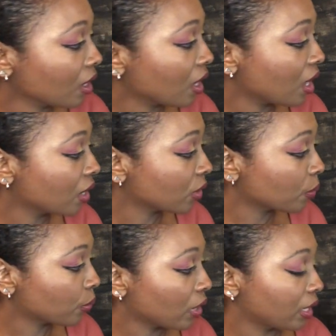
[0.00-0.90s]
Another
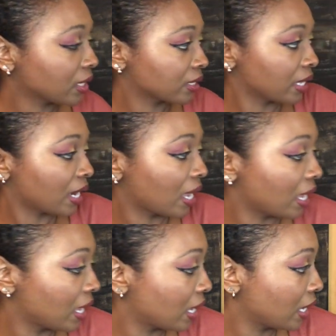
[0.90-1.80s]
product that
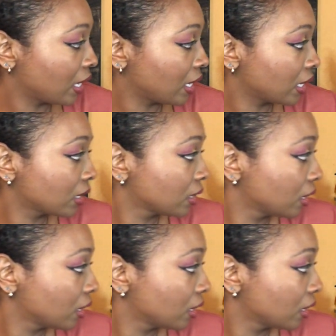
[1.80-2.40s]
I